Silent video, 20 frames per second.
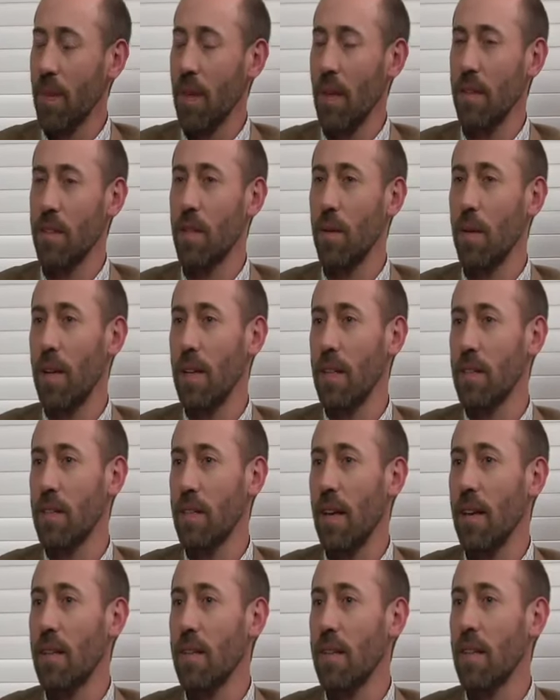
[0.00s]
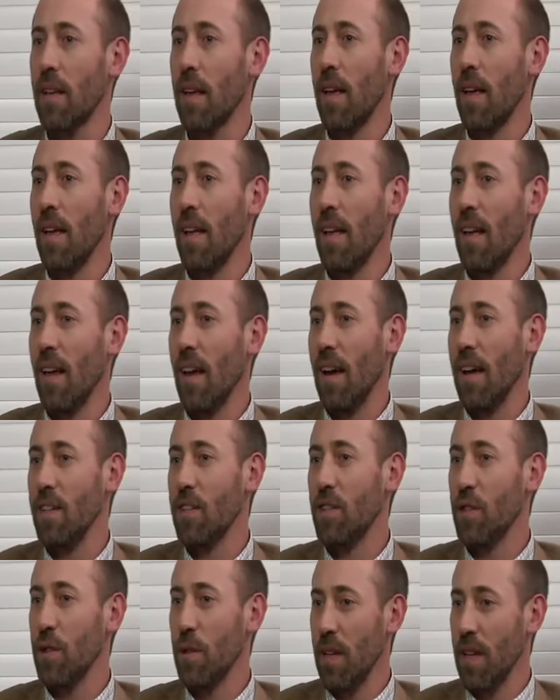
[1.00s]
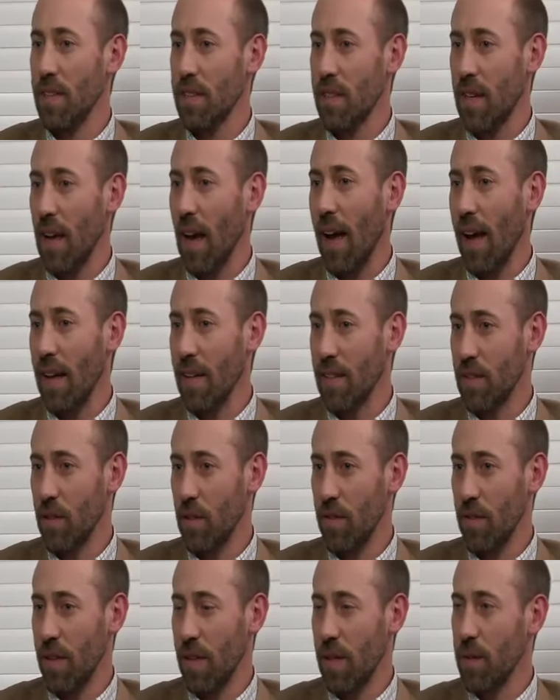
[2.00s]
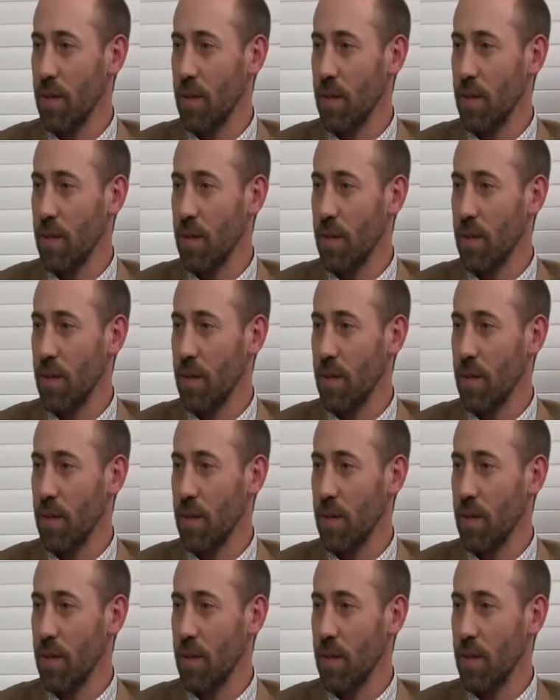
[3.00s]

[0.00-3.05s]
And so they sent Julius Gaius over.